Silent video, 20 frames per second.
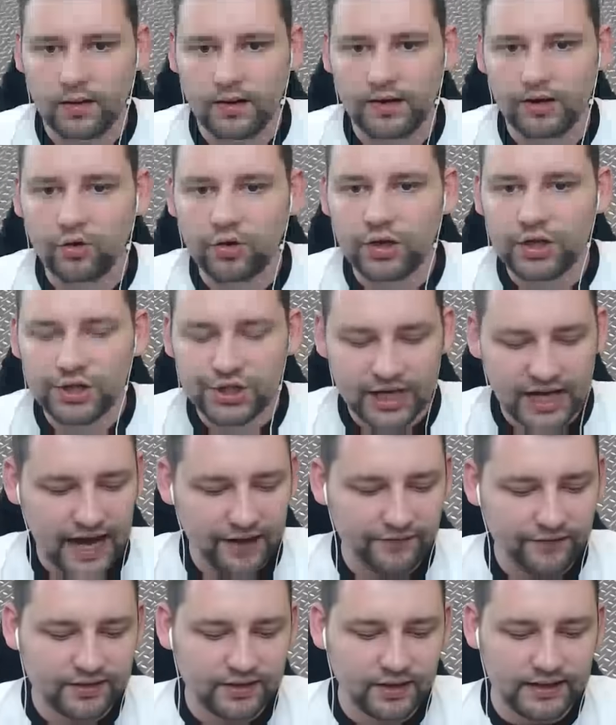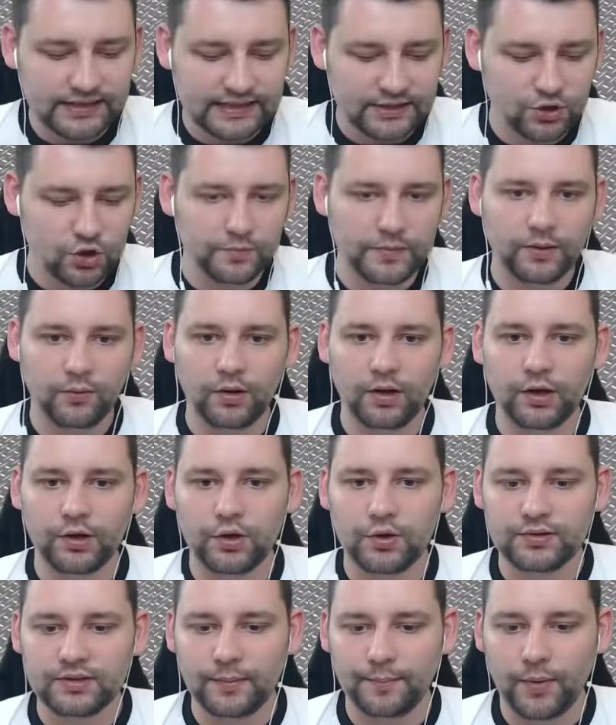You legit advertising to me while I
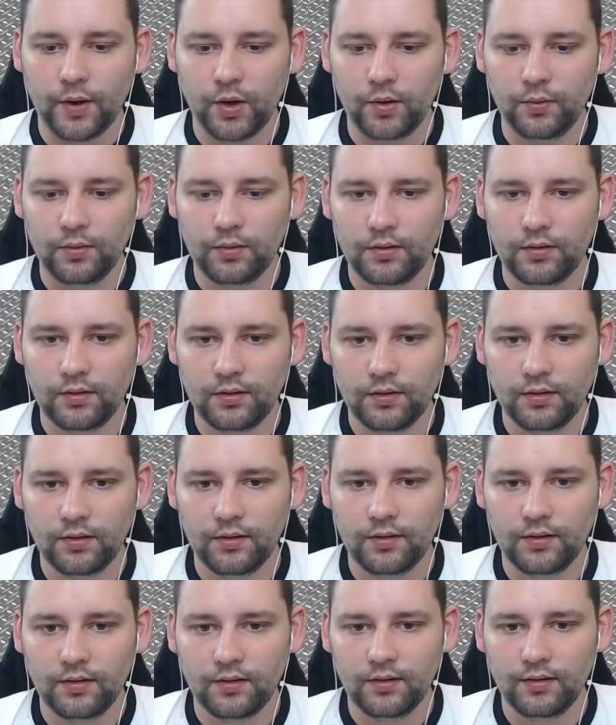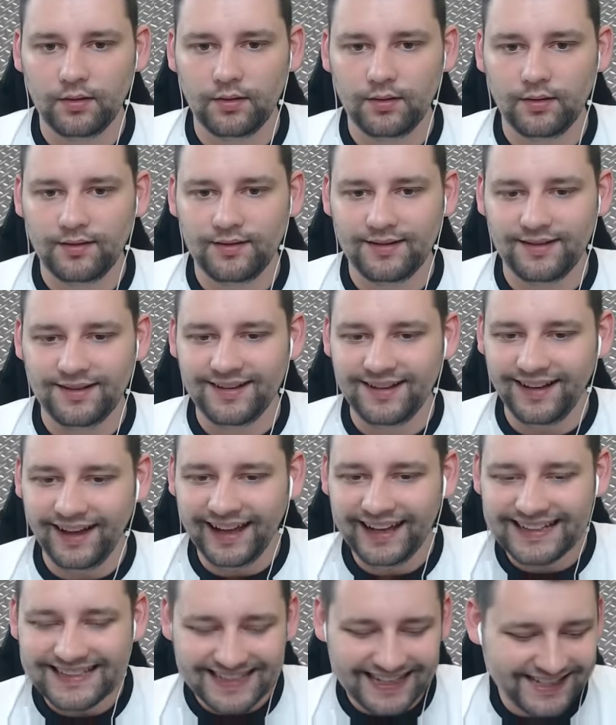use the bow?
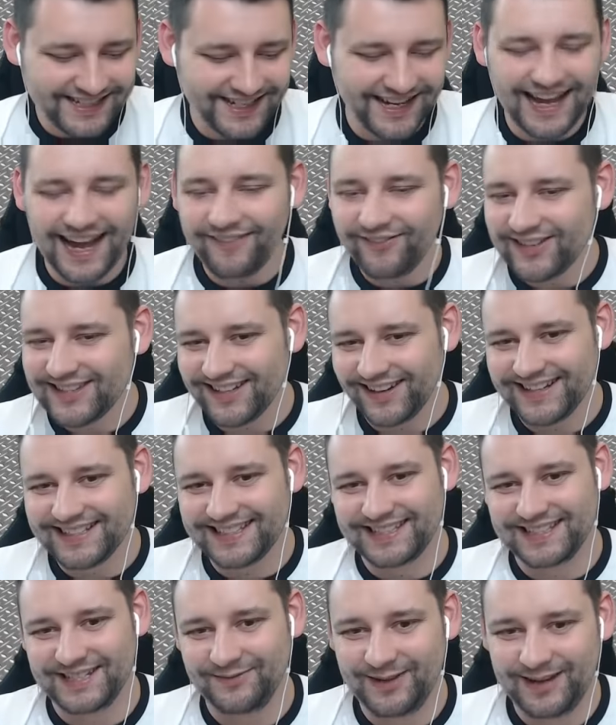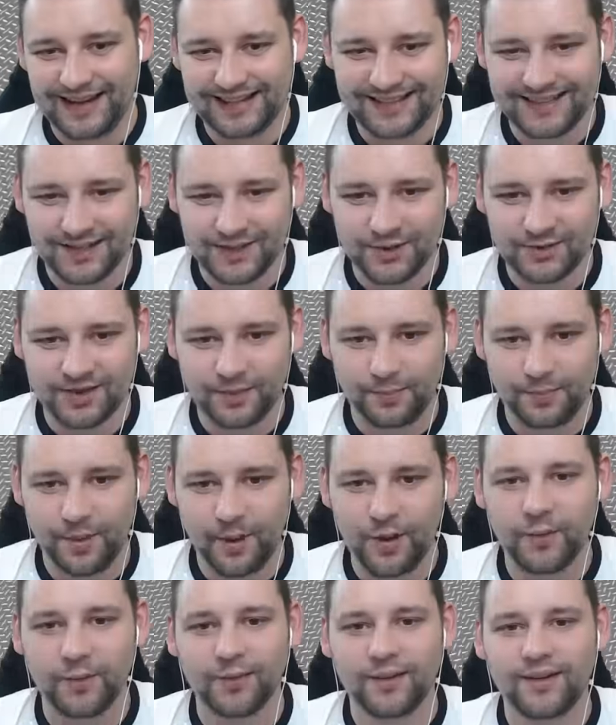He's legit advertising to me as I use the
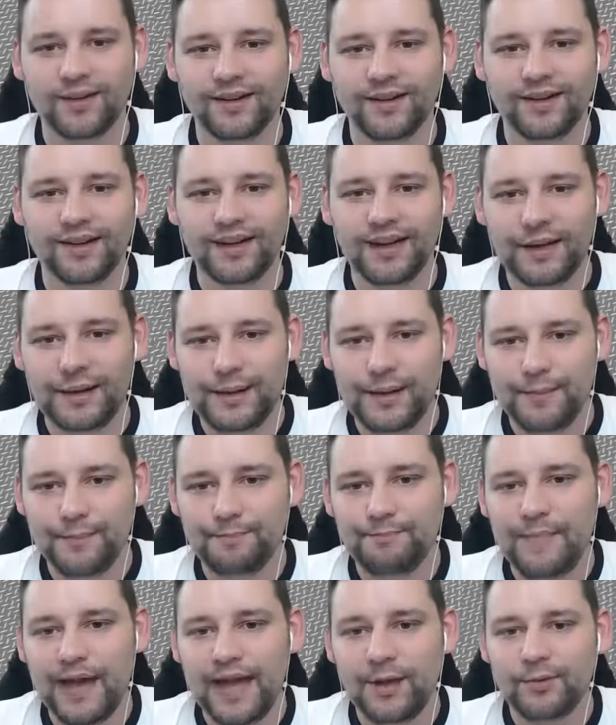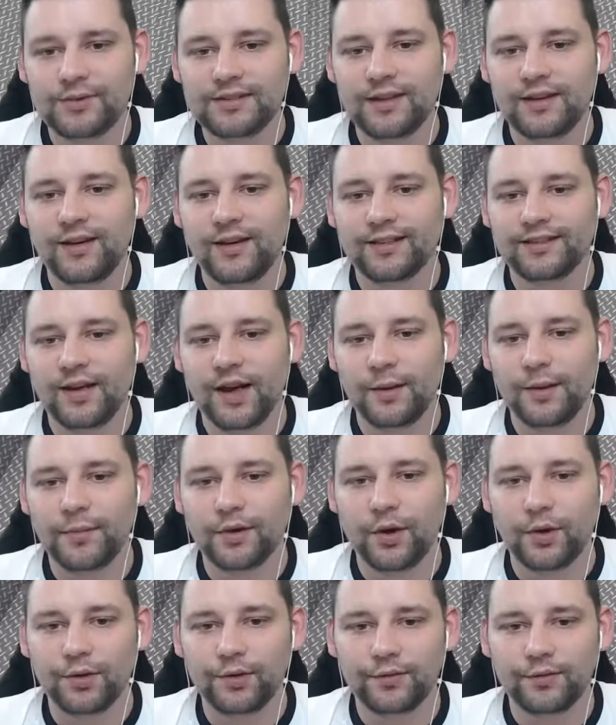bow. May was a long time
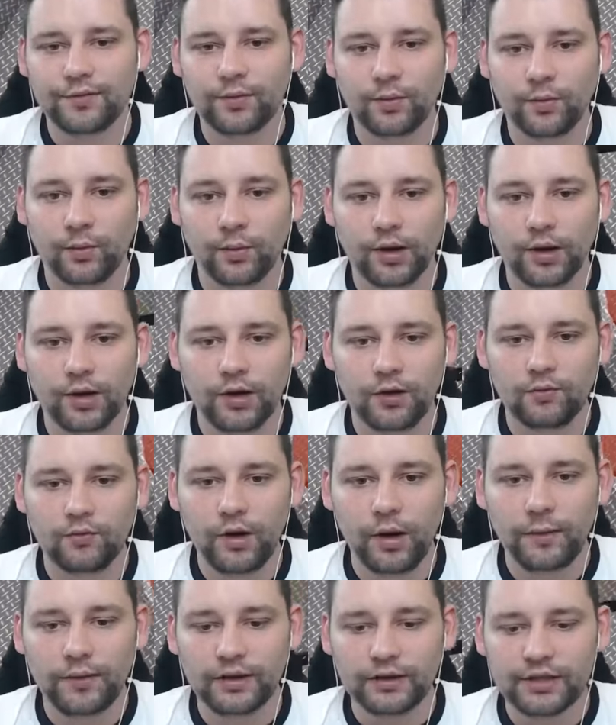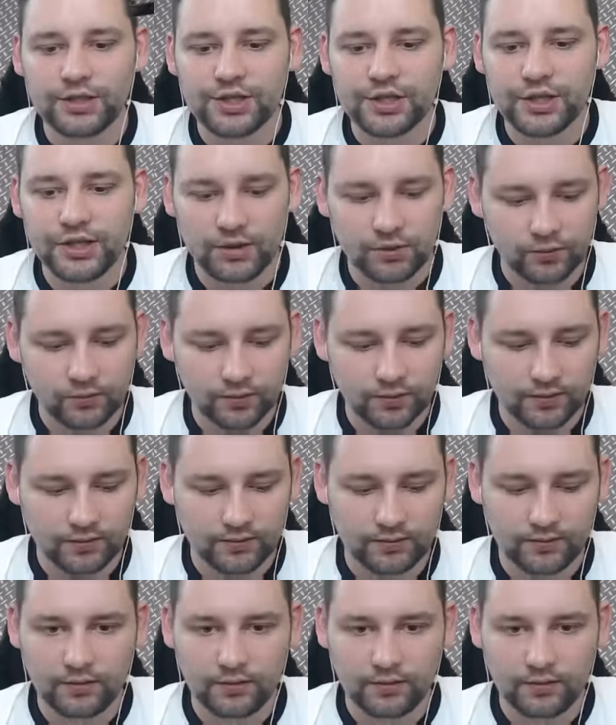ago, you fool. Right, we got the shield.